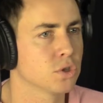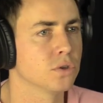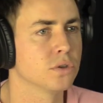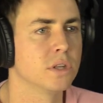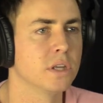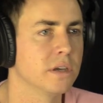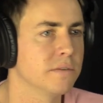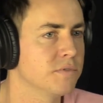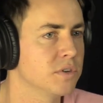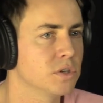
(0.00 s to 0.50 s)

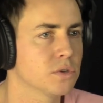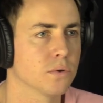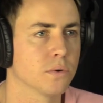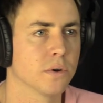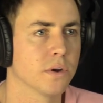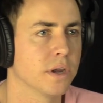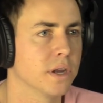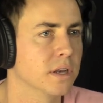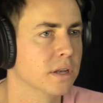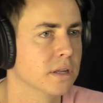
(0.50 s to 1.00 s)
turn the
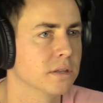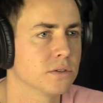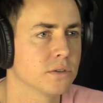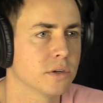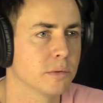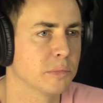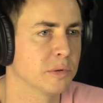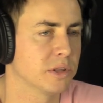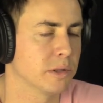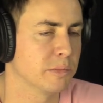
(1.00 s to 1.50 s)
inventory and, and,
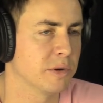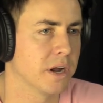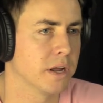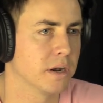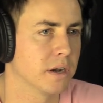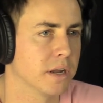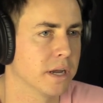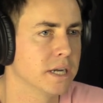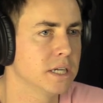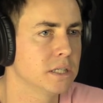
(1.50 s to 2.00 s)
sort of put the
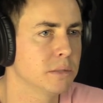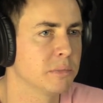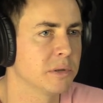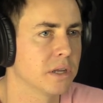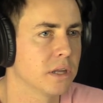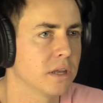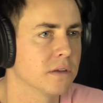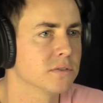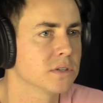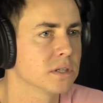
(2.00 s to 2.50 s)
brand on ice,
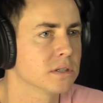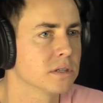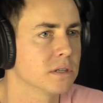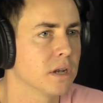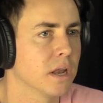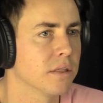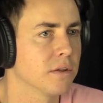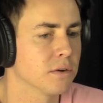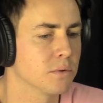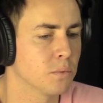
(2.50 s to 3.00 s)
but it gives us
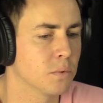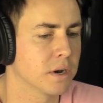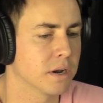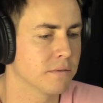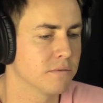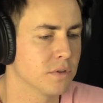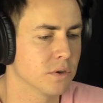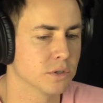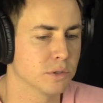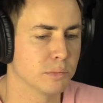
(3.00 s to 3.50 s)
another one
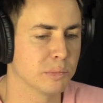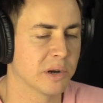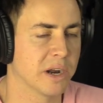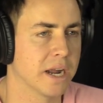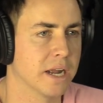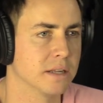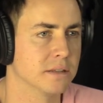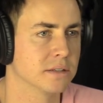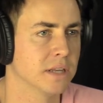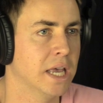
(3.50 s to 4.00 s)
of those
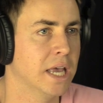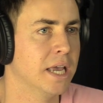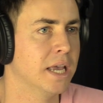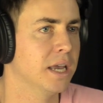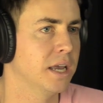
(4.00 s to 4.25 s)
brands